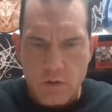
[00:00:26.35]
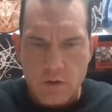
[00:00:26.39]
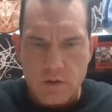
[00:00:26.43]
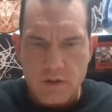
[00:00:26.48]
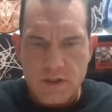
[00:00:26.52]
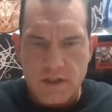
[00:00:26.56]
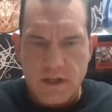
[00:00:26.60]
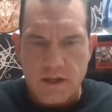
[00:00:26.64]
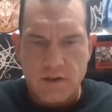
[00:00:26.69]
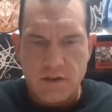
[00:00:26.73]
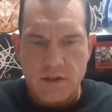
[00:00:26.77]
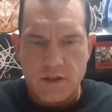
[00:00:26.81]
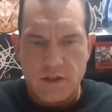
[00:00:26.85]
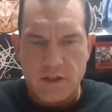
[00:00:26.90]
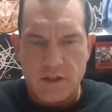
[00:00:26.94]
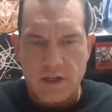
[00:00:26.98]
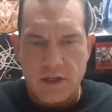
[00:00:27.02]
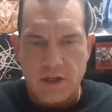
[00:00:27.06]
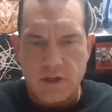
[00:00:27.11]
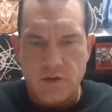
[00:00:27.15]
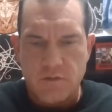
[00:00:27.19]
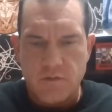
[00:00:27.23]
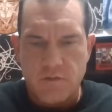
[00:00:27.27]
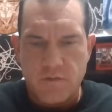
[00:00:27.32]
Sounds
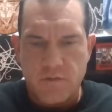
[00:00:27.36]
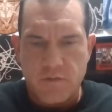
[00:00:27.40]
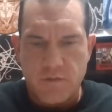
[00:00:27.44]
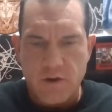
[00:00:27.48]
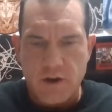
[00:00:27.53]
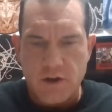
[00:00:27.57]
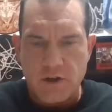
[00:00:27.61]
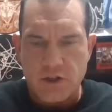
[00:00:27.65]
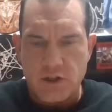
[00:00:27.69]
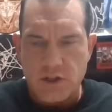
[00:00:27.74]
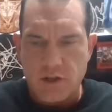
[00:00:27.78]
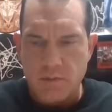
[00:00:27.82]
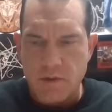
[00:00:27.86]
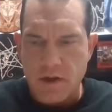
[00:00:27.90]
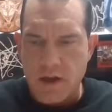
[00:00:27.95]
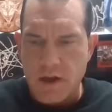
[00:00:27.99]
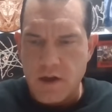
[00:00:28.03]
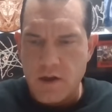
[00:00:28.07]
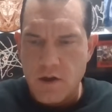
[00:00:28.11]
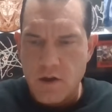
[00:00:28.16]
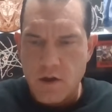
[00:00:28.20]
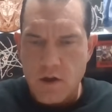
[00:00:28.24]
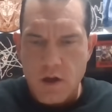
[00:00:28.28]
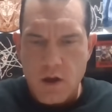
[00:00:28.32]
like French to
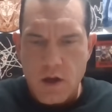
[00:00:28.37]
me.